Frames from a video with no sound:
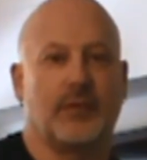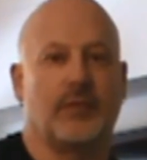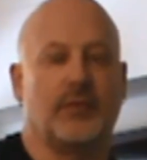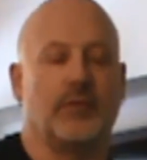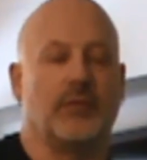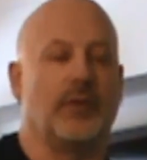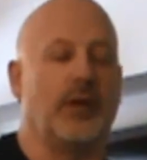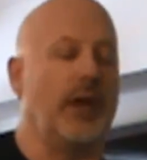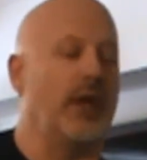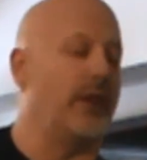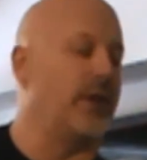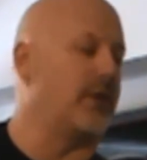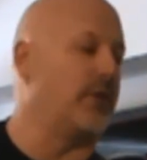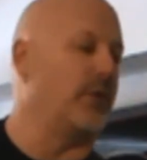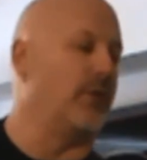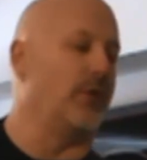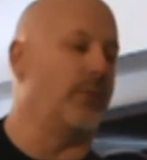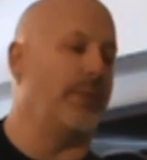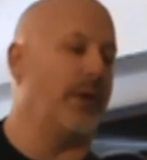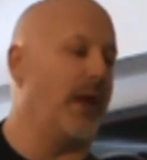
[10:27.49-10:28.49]
Really
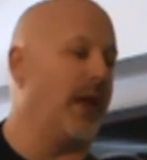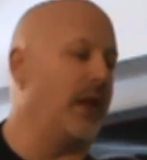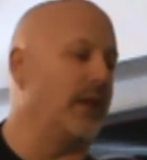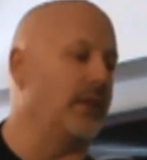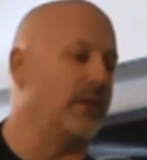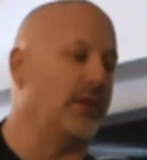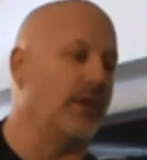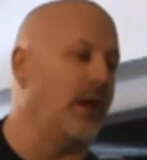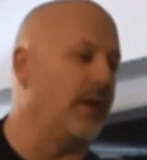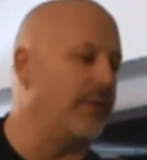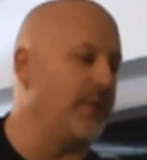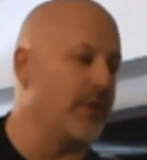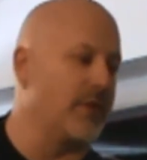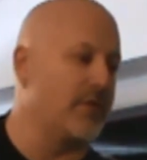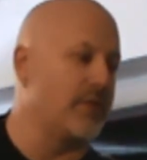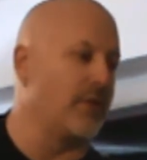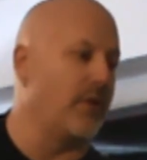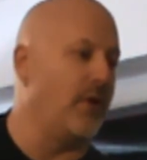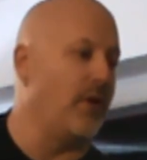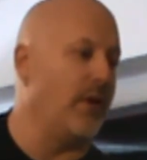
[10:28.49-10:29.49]
cool, man. I love this
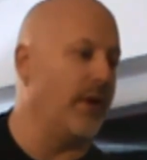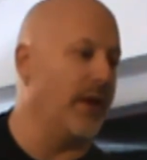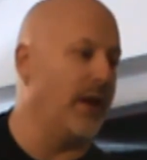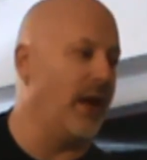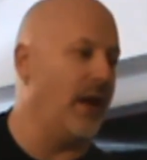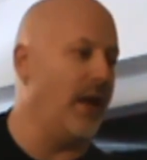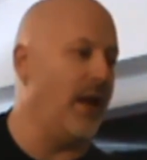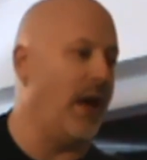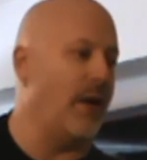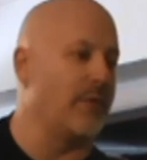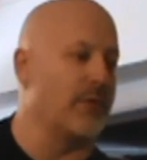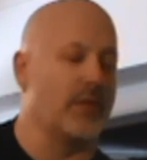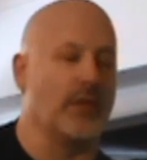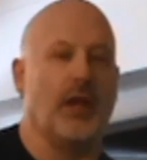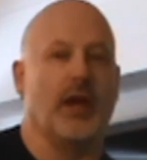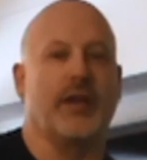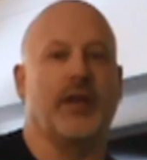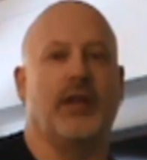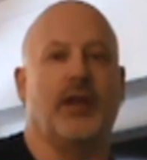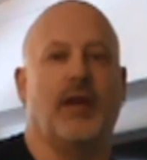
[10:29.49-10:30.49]
song, and I was
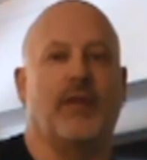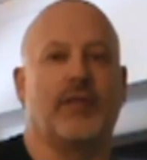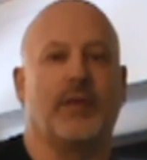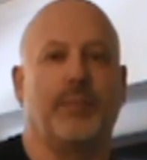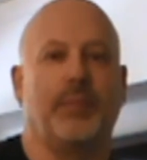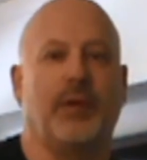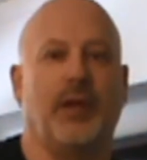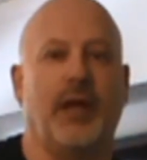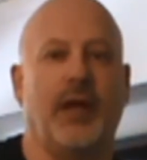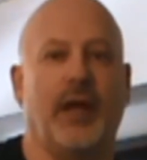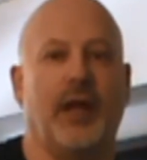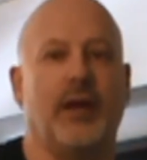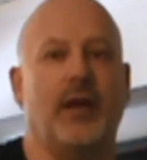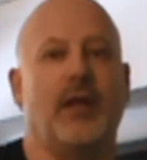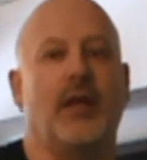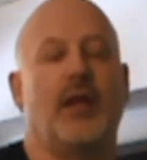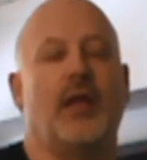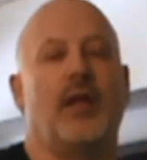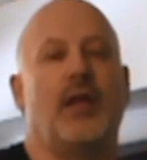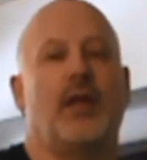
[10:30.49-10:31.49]
lucky enough to play it
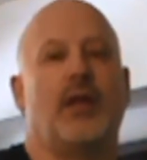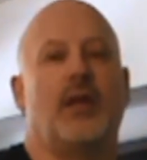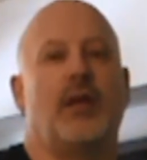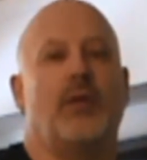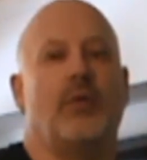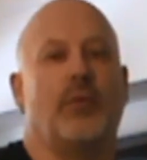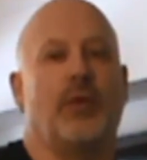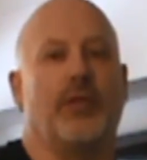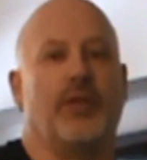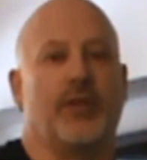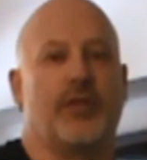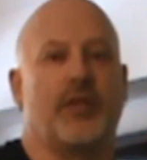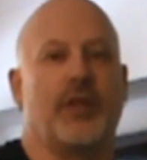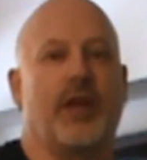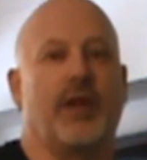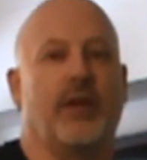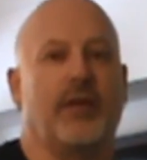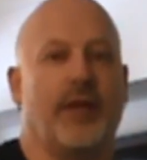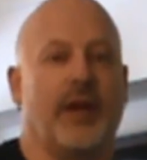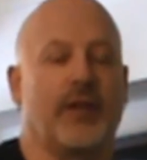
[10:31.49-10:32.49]
with a
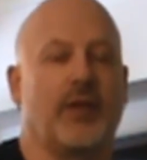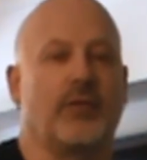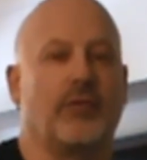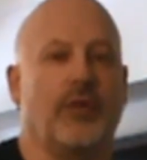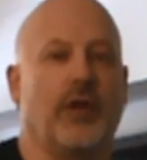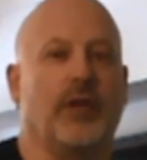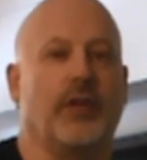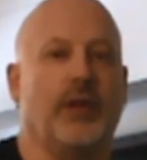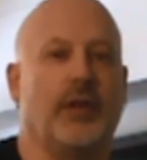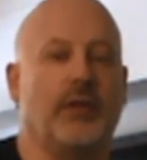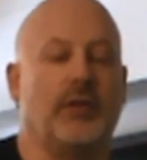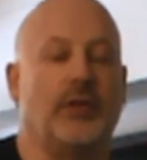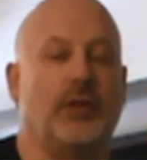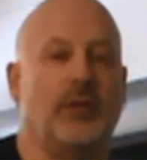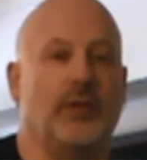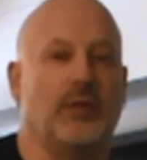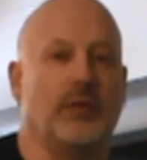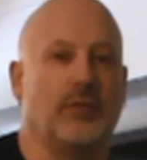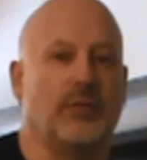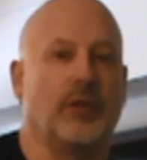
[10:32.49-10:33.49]
singer that could really
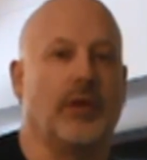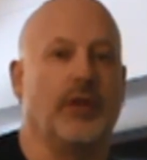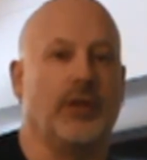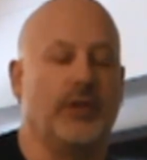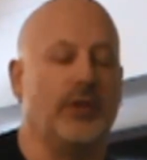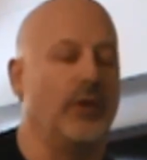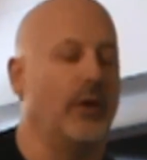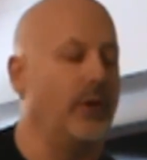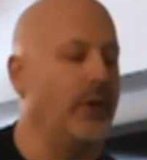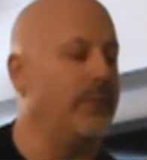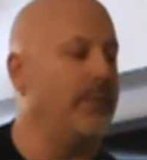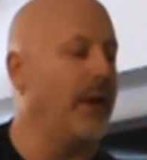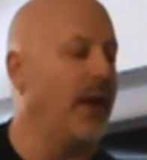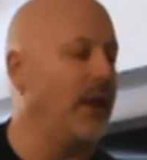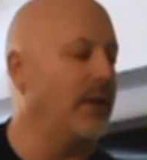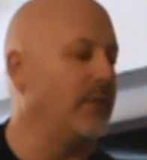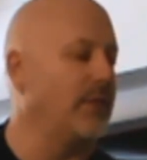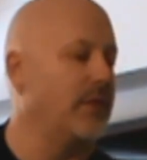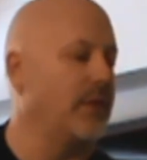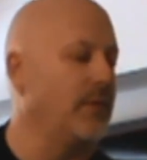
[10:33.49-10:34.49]
do it, man.
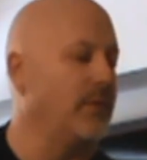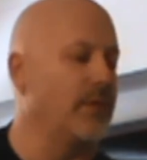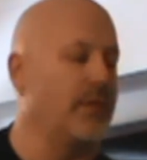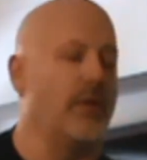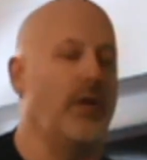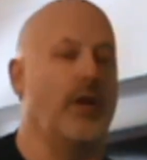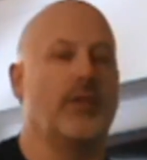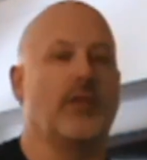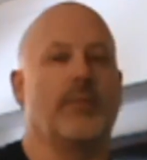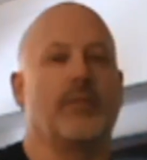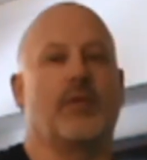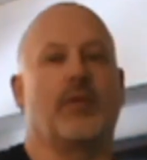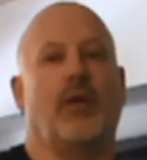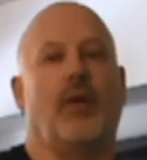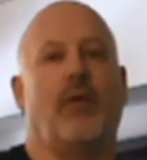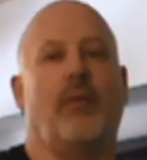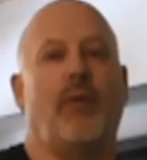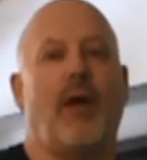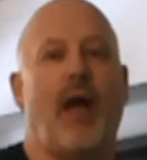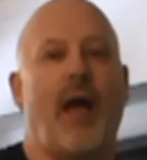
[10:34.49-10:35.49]
It was awesome.
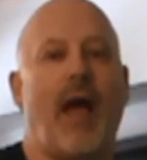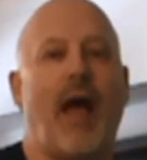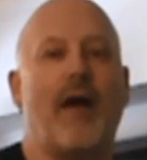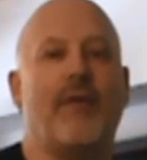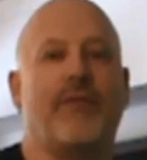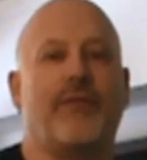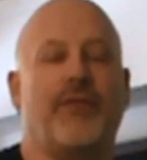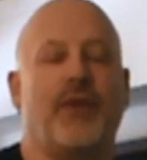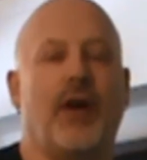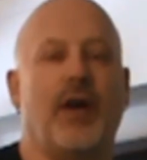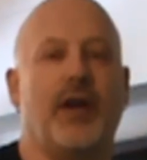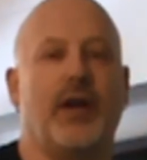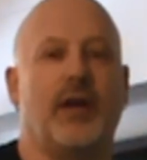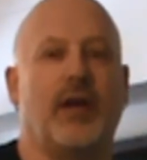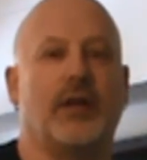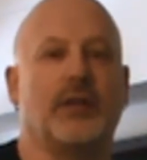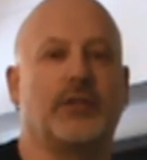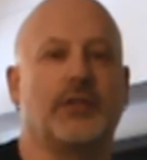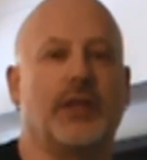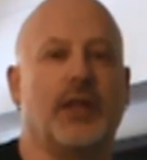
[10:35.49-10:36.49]
So have fun, and
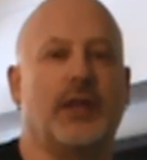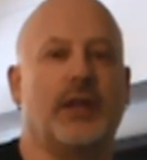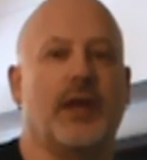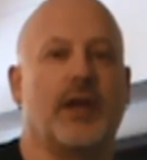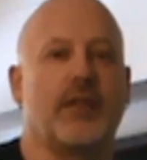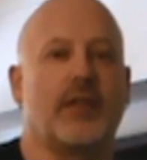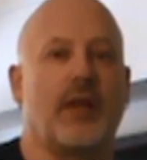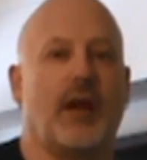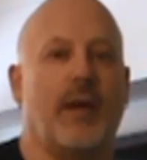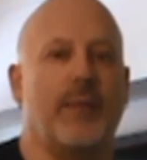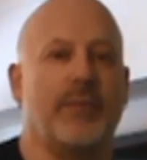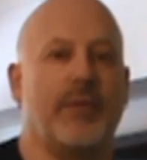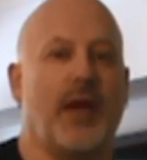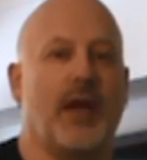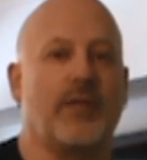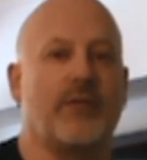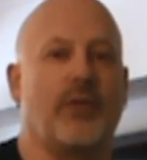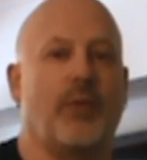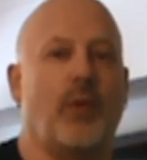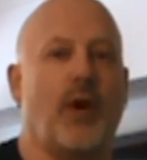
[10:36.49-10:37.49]
I'll see you next time.
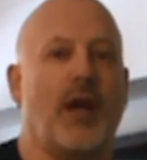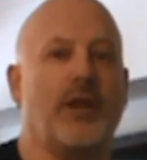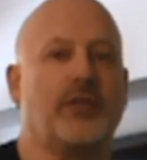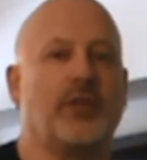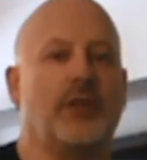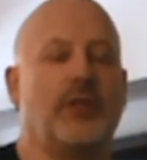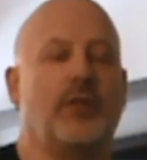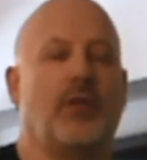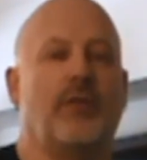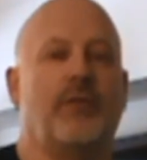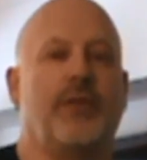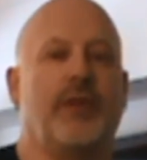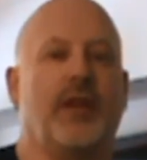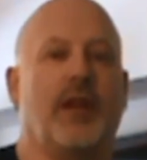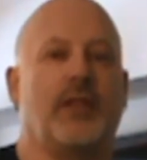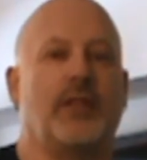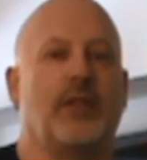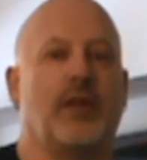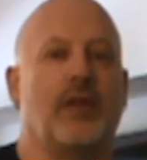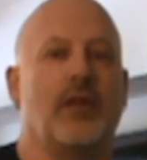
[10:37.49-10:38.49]
Thanks for watching. Don't
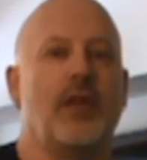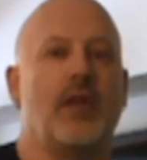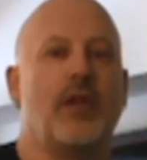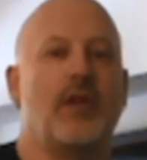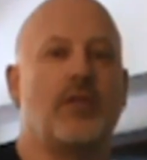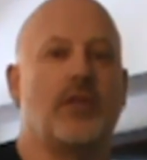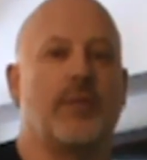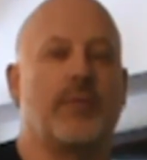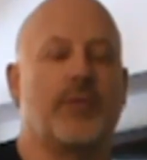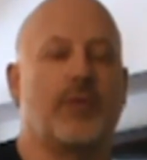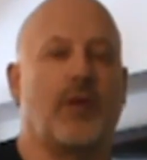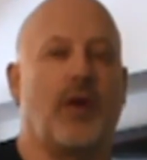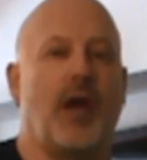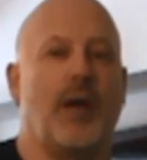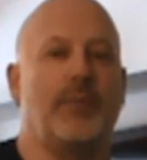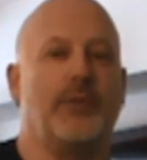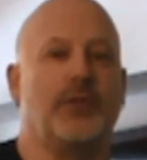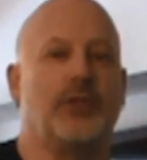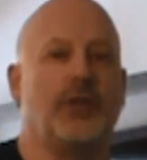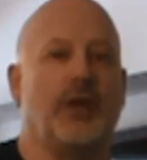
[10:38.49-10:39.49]
forget to
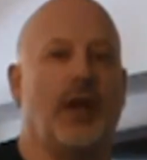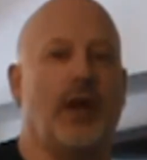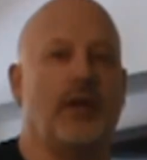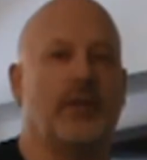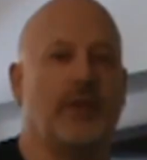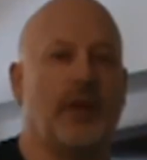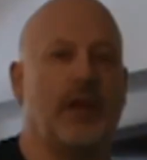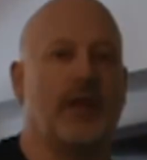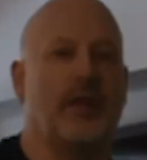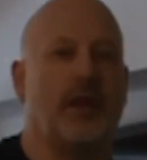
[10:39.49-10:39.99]
subscribe and share. Take